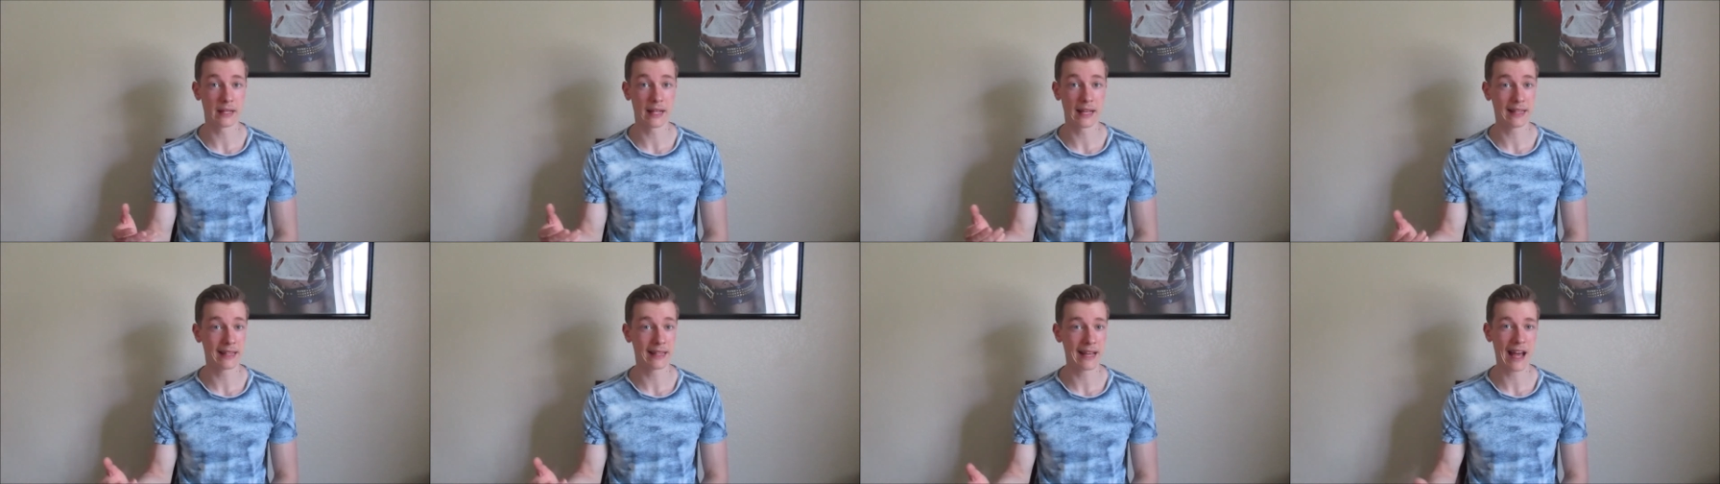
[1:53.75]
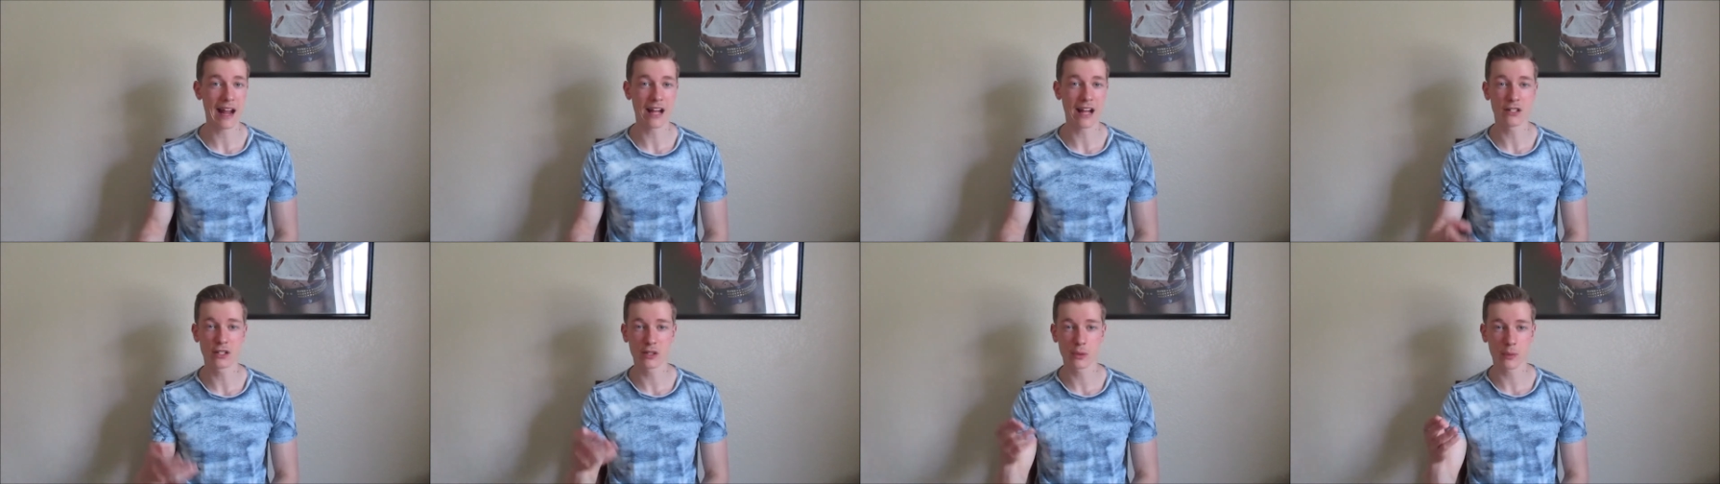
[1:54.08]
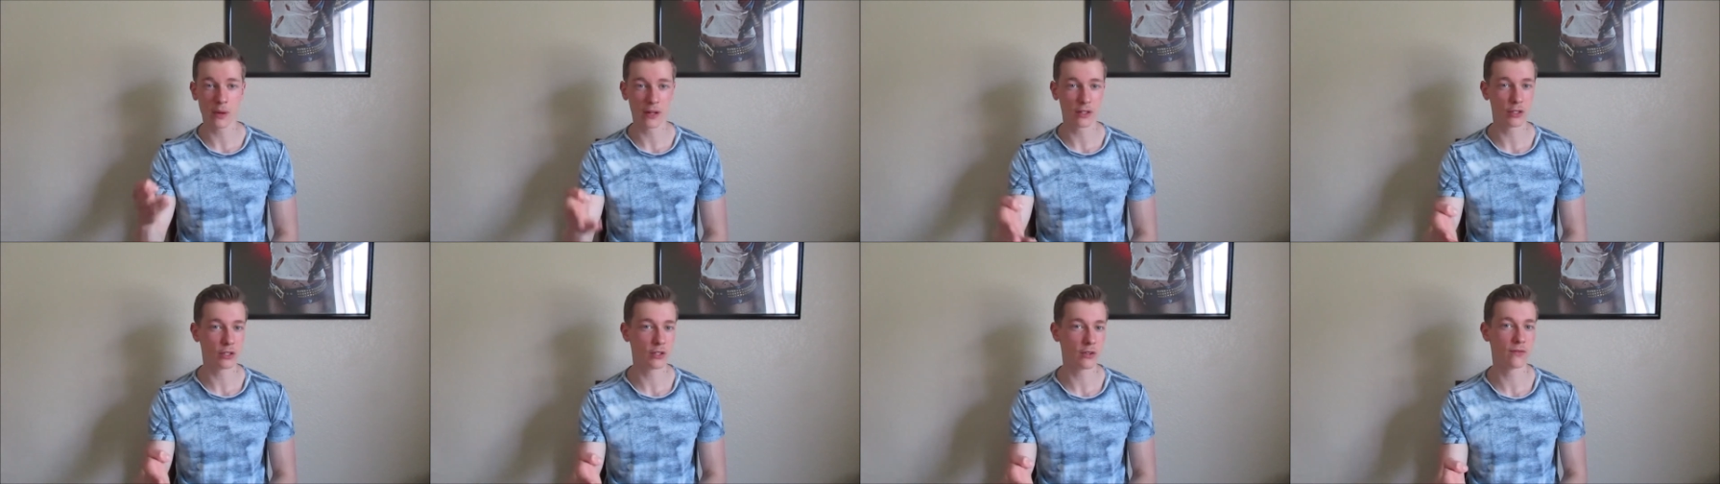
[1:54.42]
like that I just
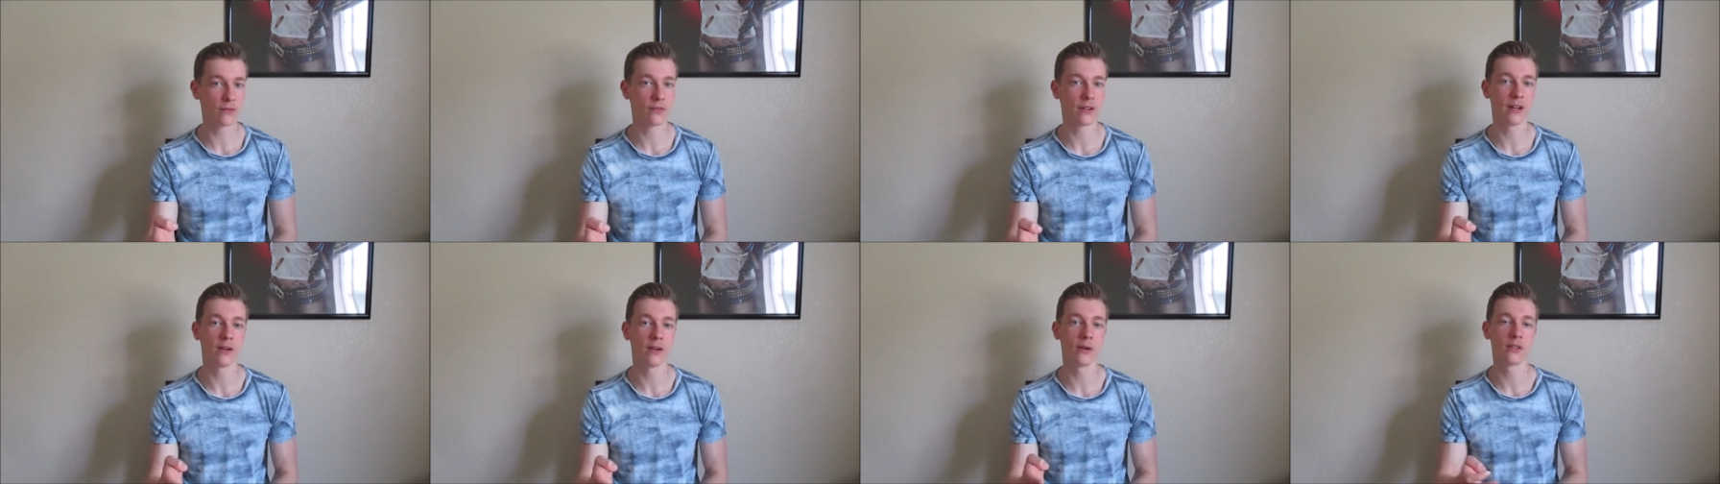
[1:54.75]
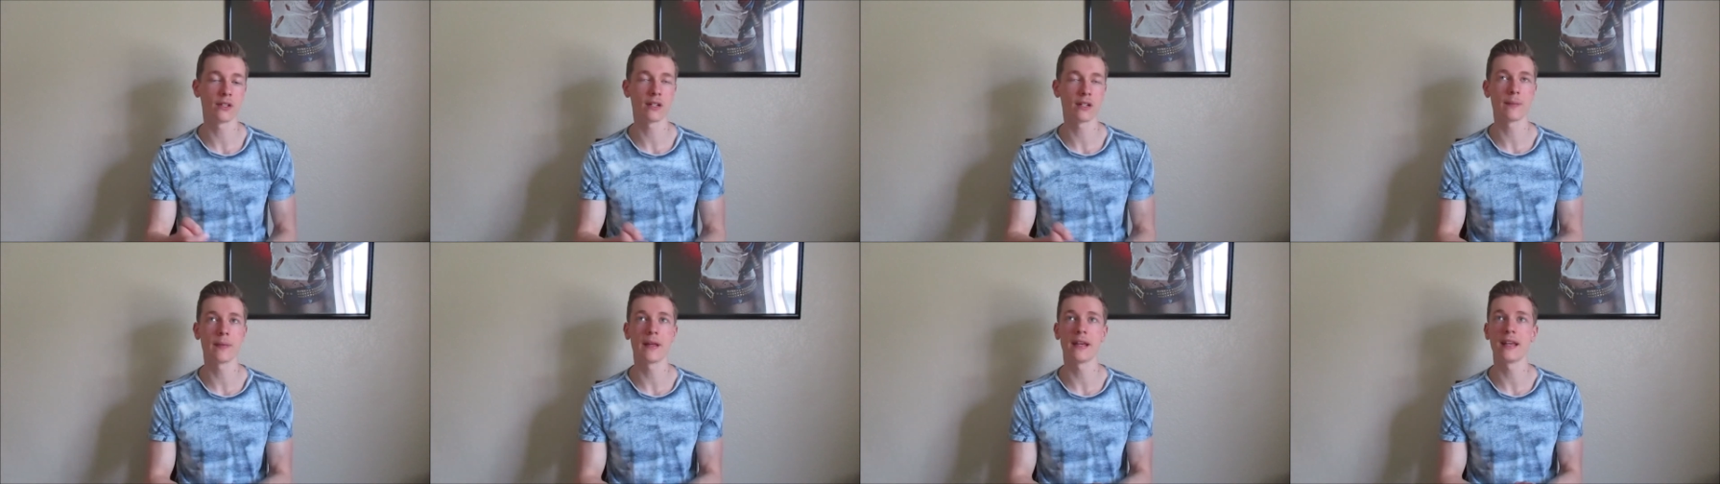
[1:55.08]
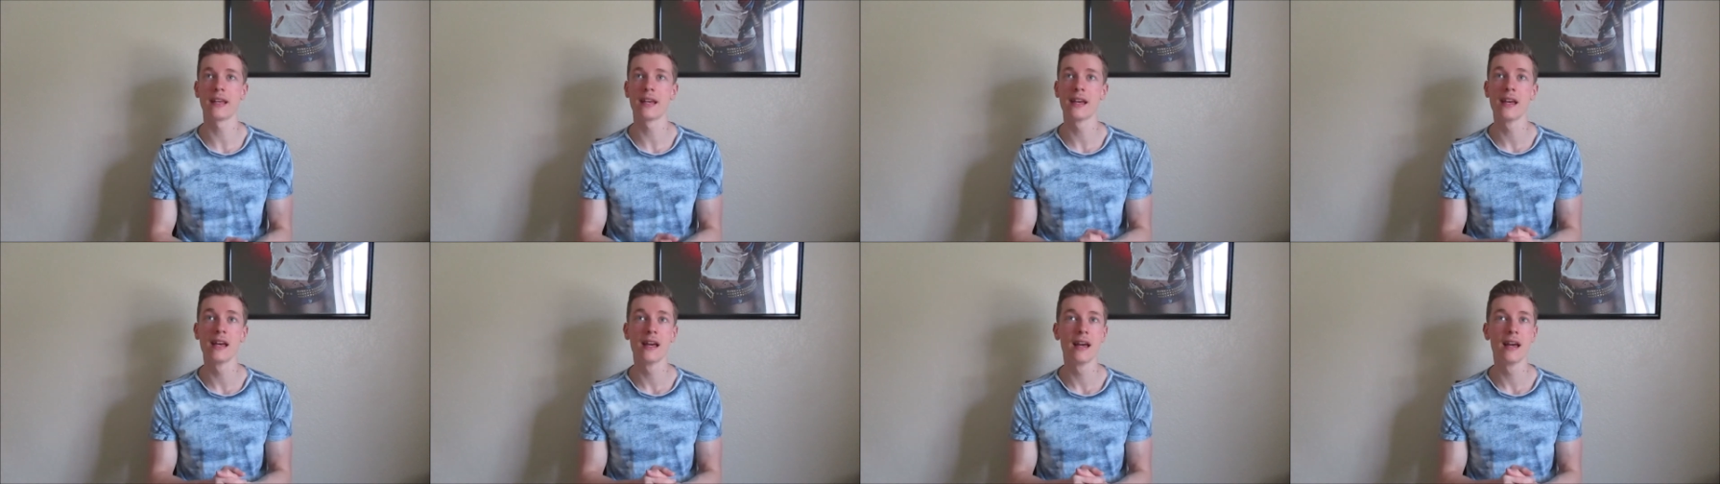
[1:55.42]
watch your videos and I'm like